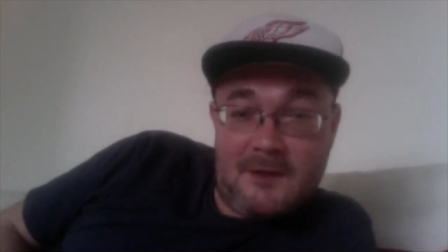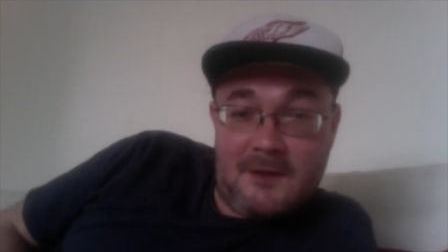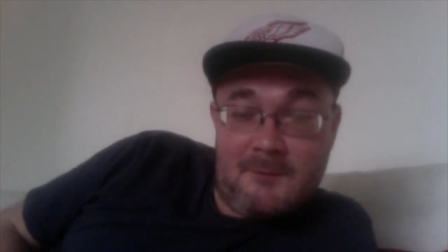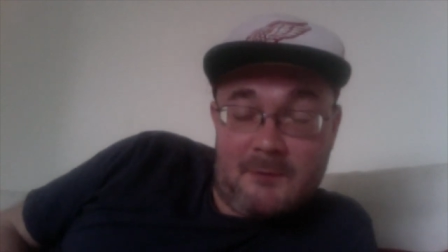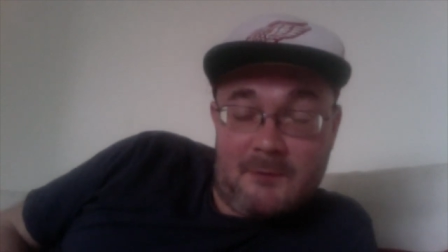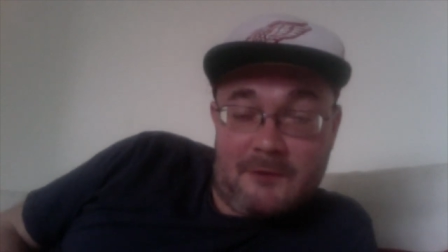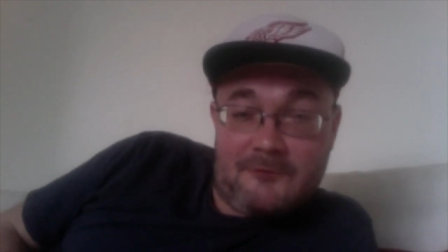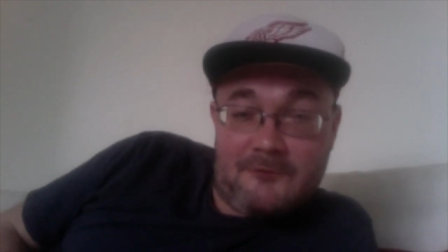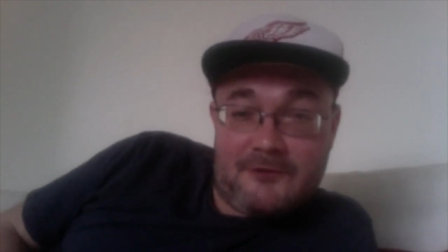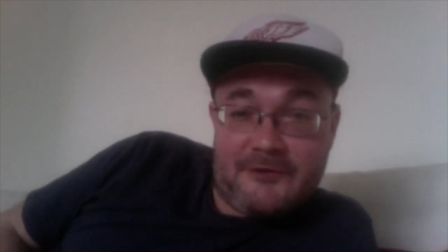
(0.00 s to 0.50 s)

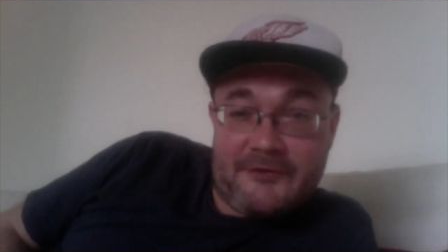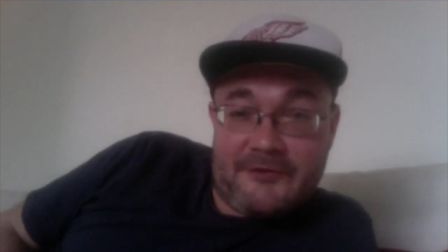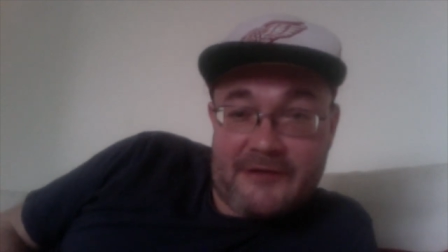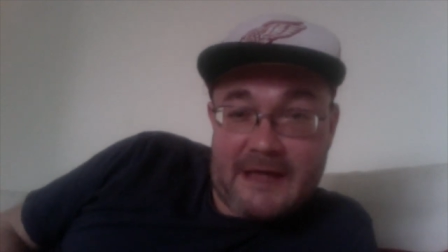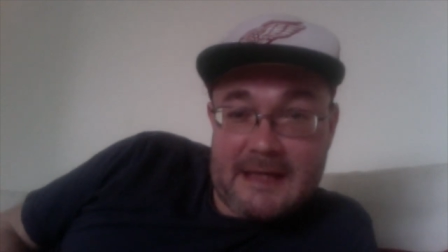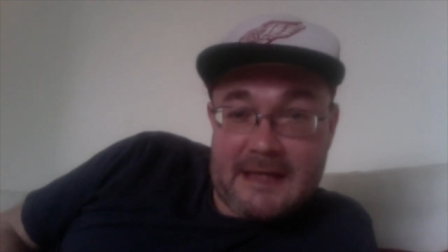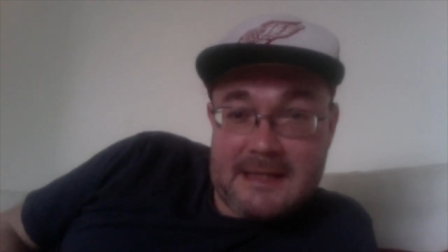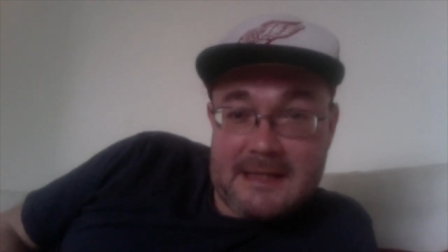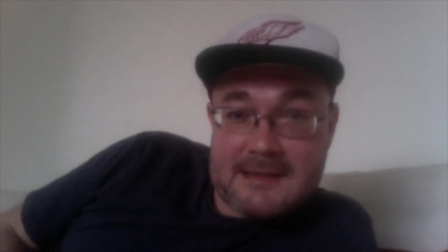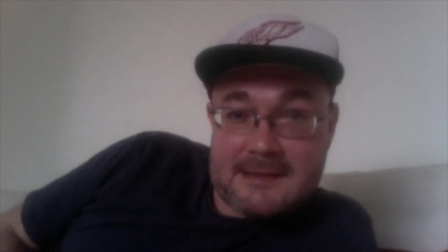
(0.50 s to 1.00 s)
But for
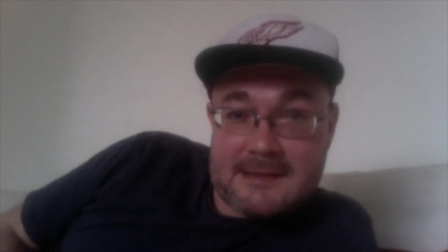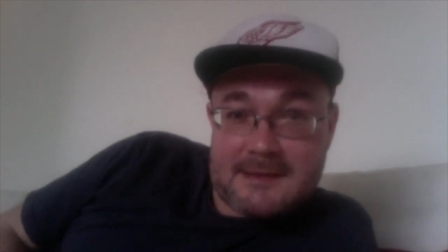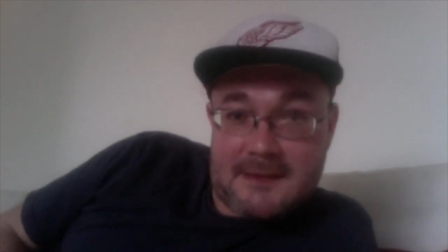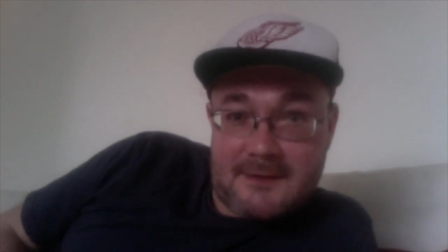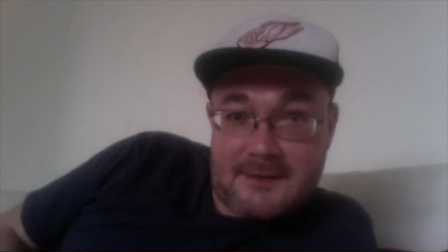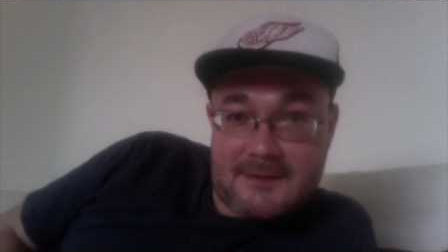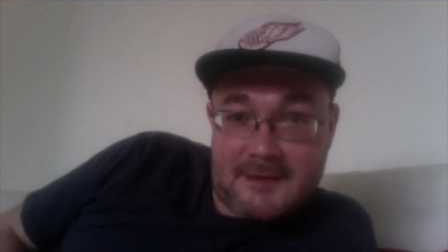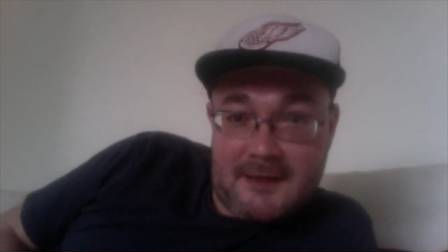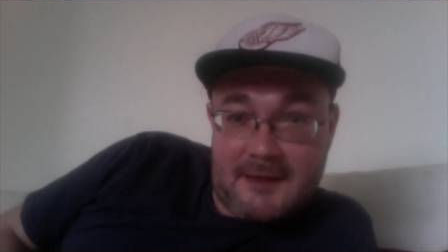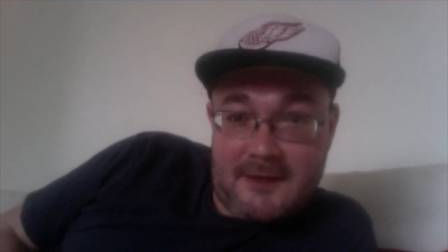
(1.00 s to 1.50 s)
today, stay
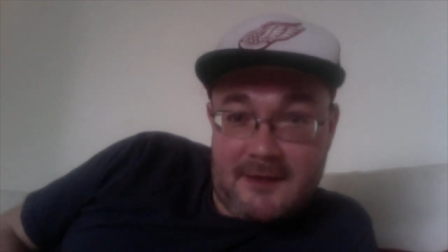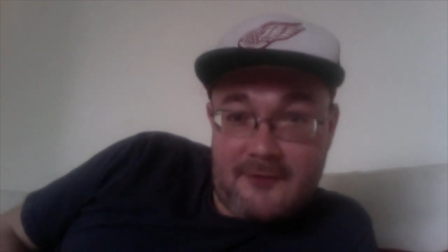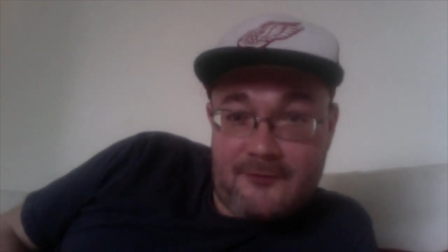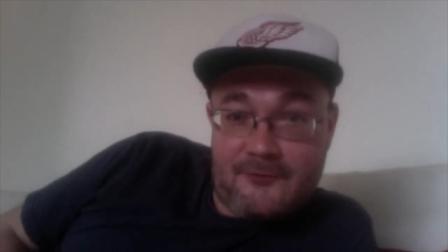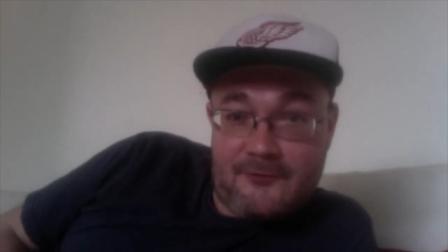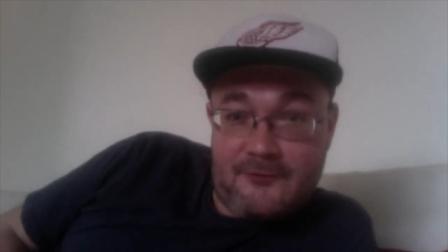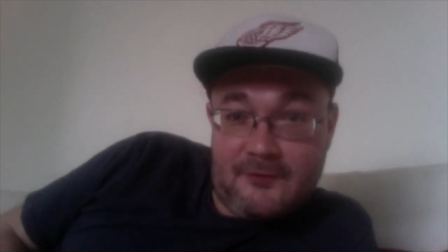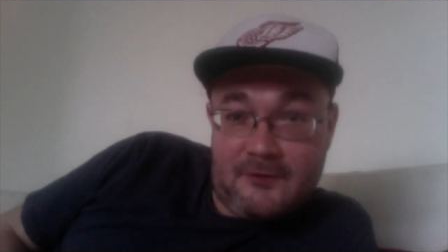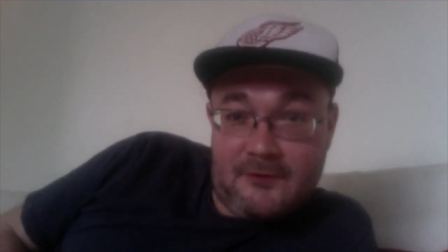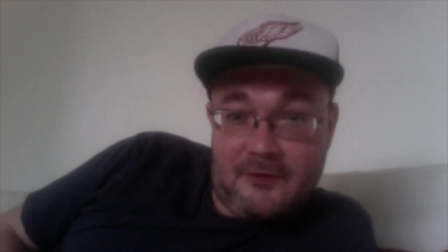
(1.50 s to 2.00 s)
safe.
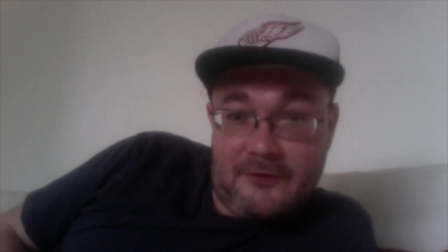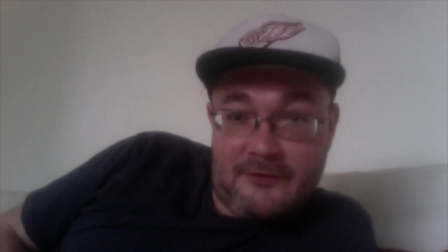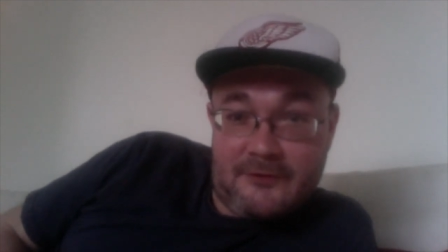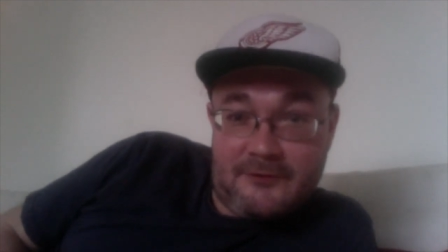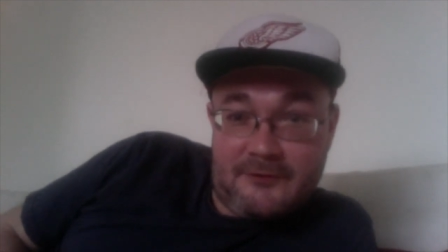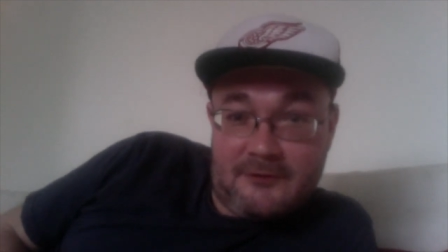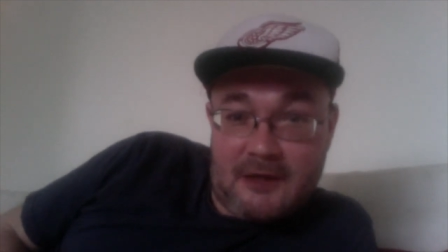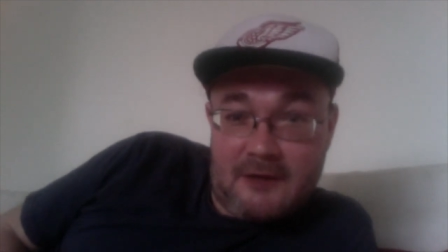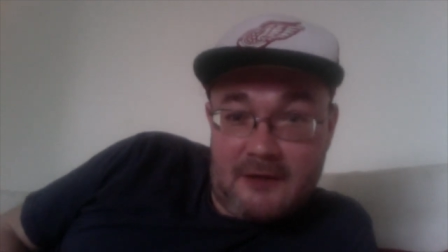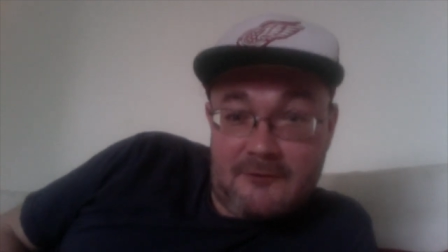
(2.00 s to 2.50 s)
Lots of
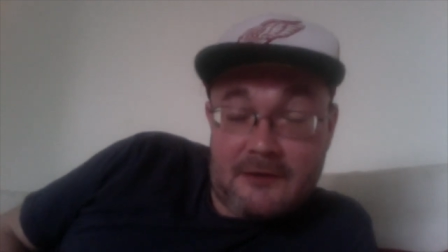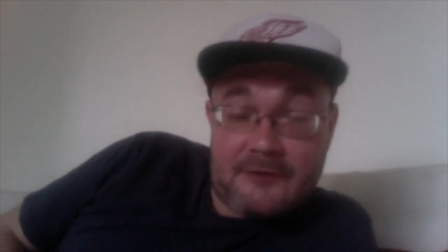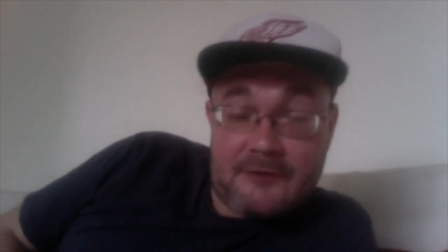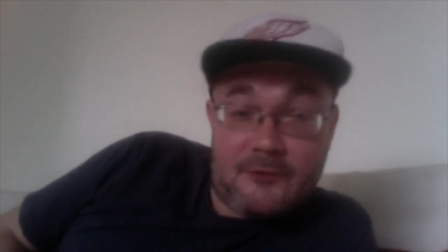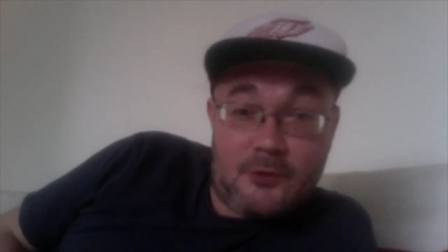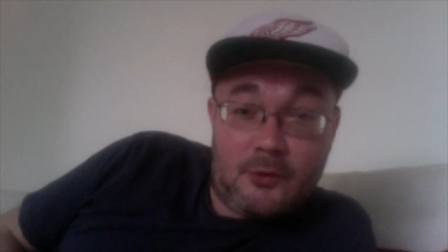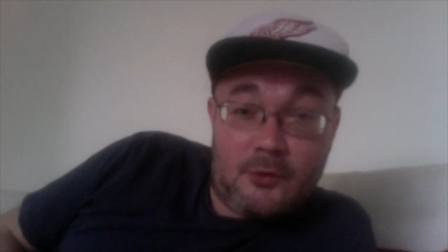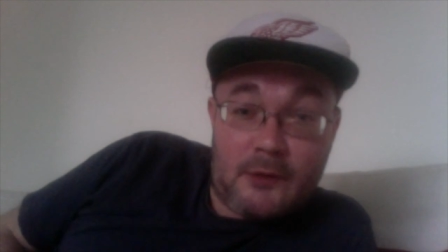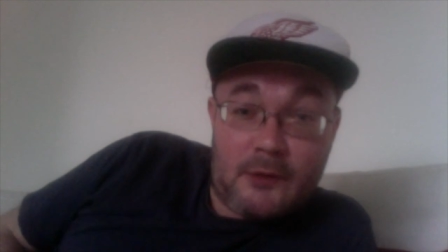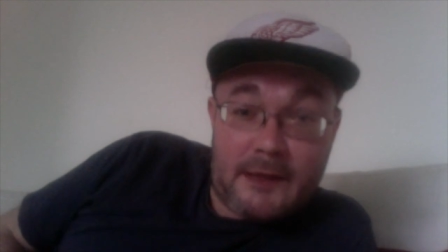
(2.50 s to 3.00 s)
love, as
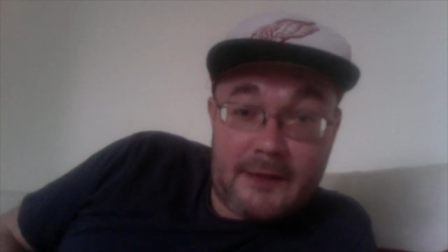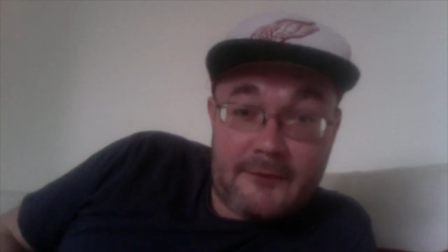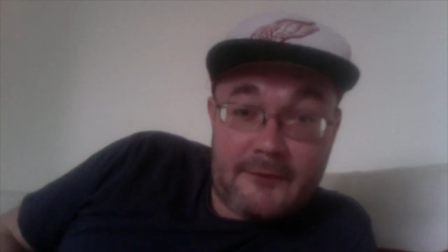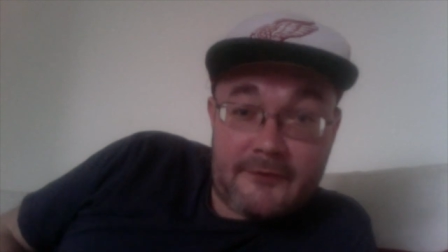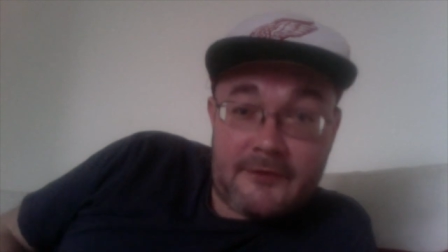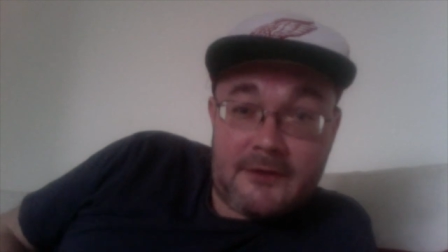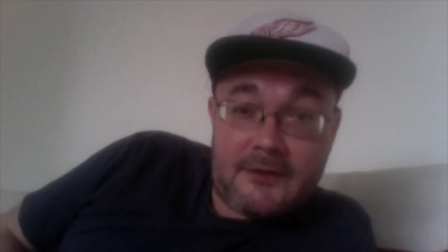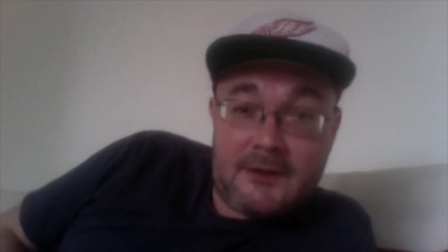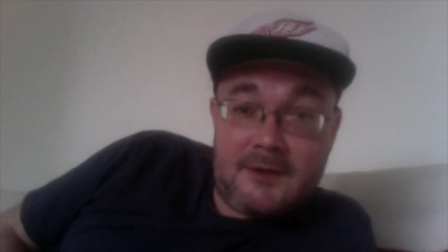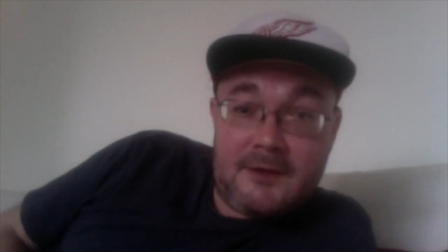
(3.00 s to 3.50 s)
always,
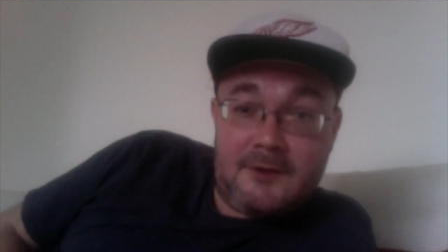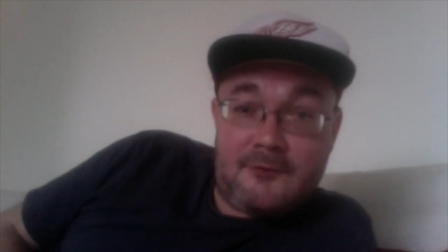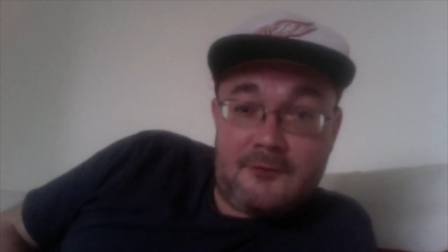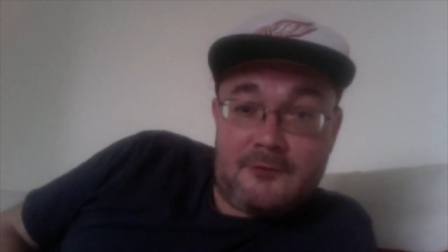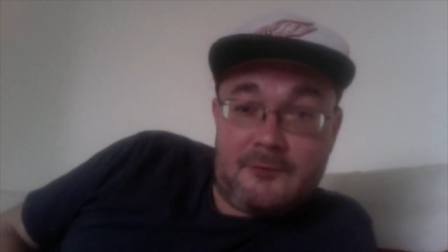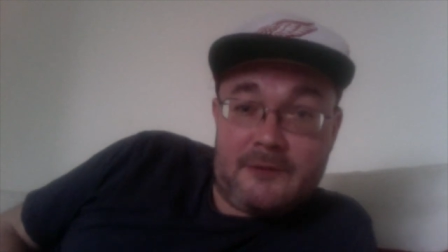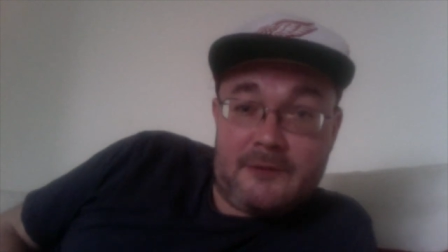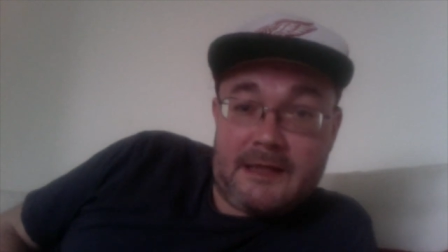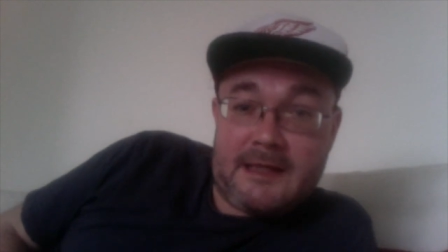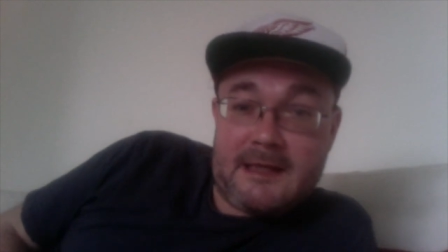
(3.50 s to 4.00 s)

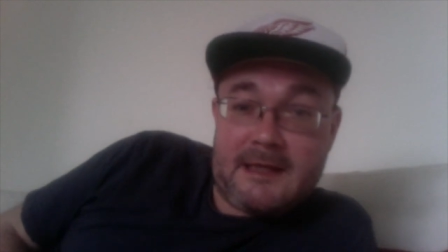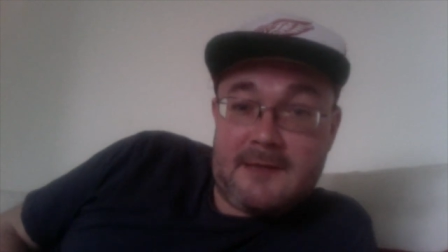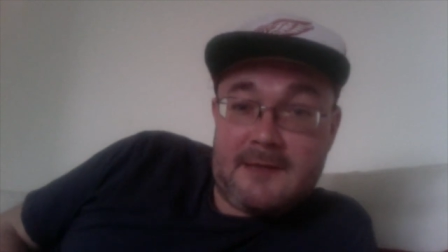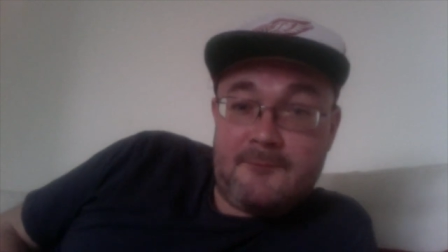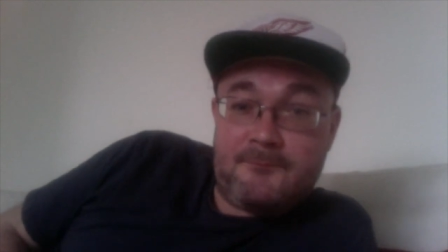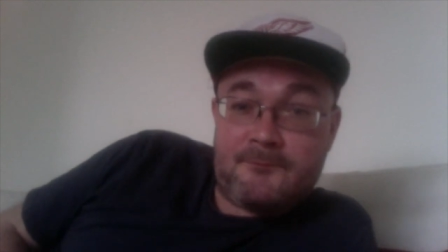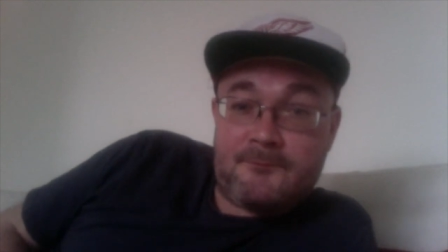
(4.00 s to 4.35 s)
from Daddy.